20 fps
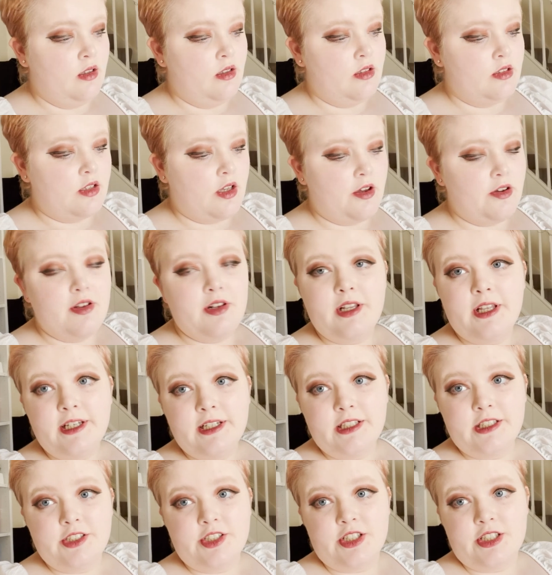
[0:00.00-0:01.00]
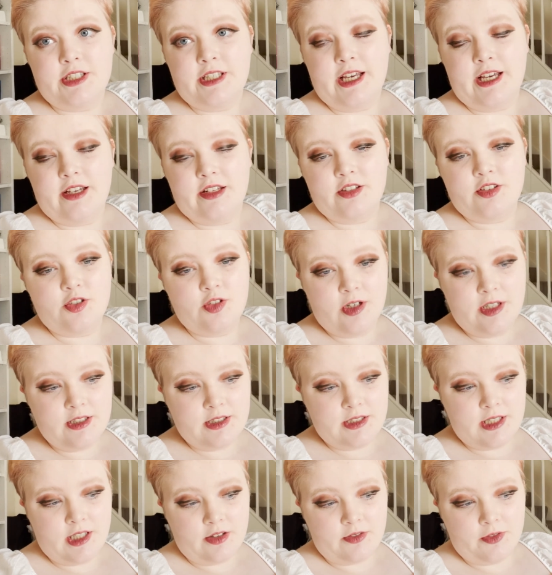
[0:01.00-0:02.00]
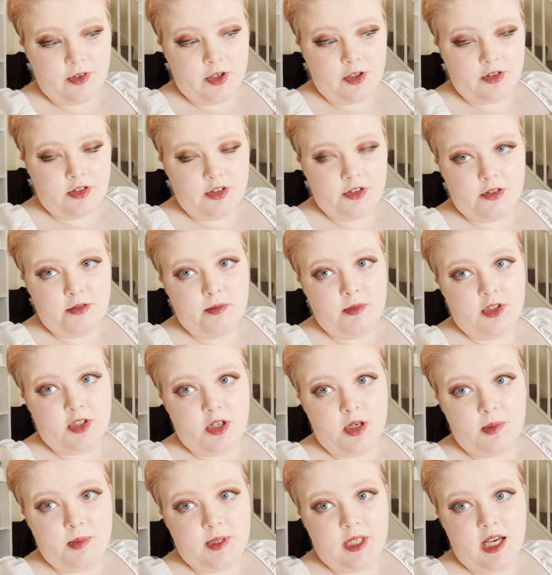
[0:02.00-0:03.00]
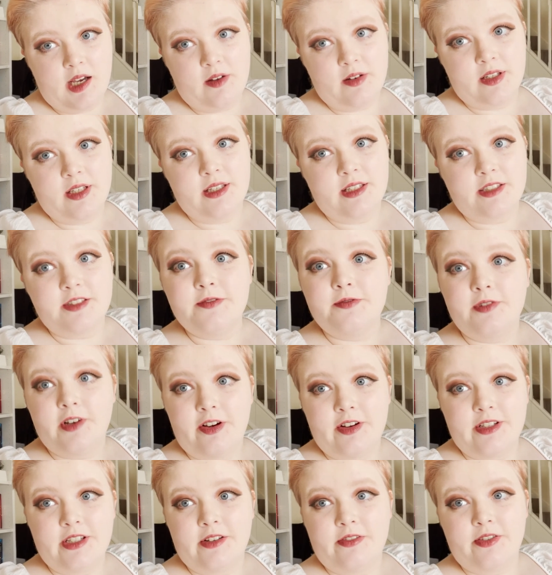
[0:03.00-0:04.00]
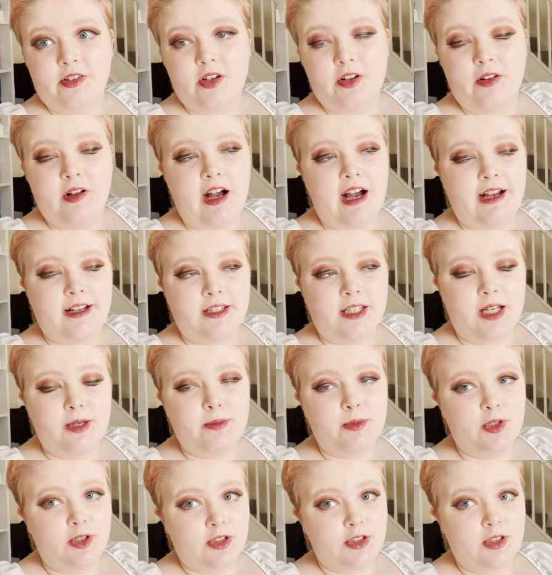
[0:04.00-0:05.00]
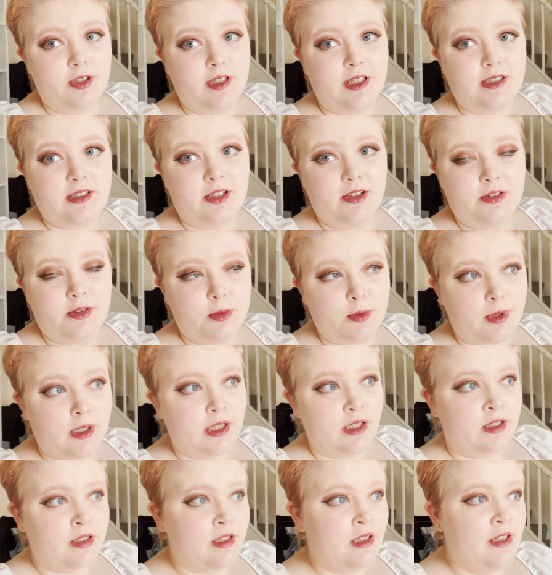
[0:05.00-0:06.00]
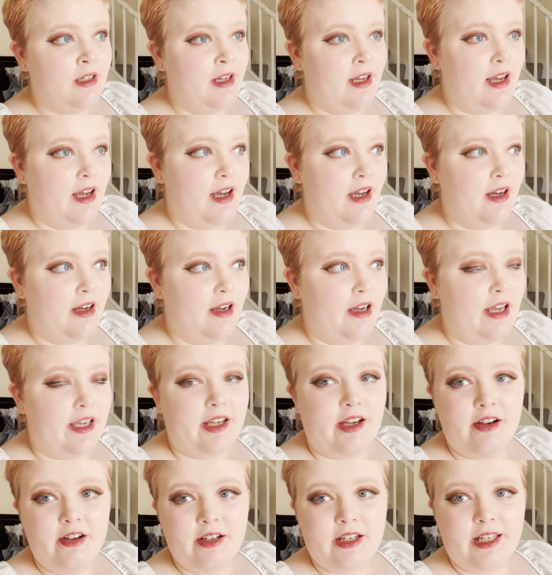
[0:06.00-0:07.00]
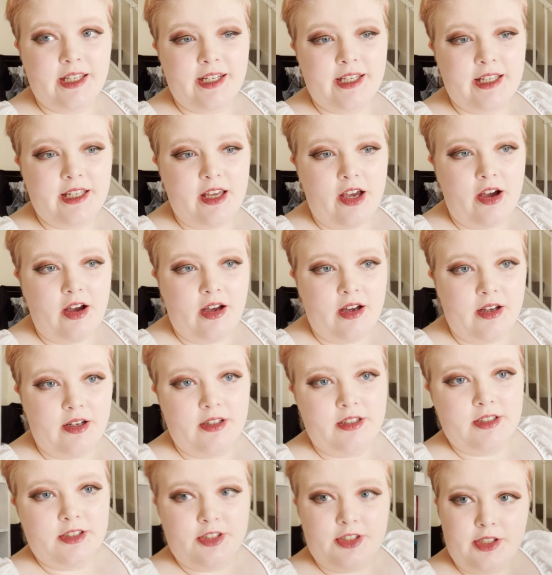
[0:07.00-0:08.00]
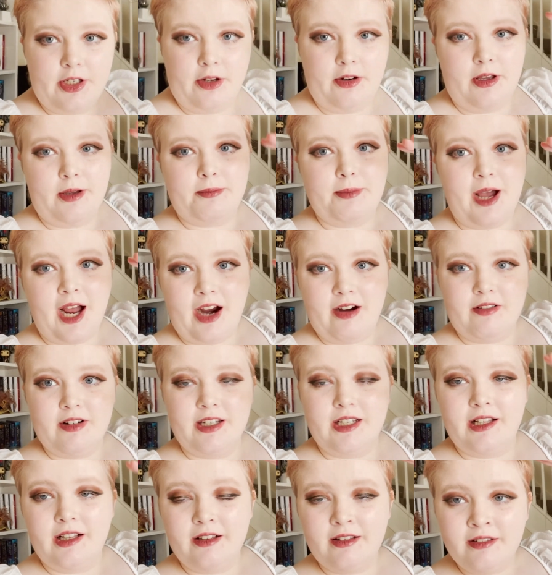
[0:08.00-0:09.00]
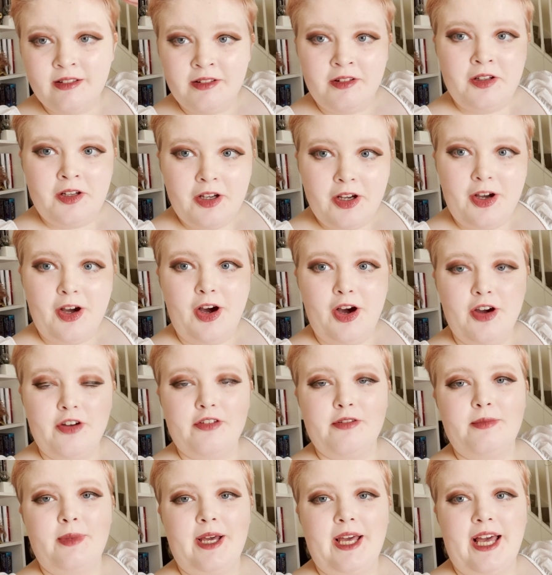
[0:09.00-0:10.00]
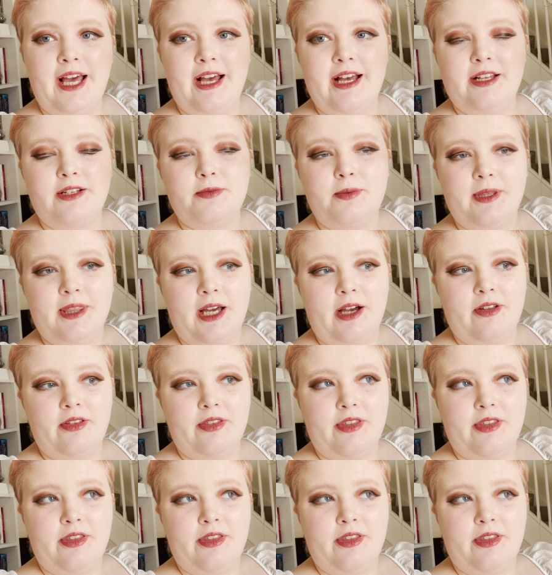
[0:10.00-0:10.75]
So, like I just said, trying to take photos from the top down is very difficult, and I'm not sure that's going to work. I can't get it, like parallel over my head without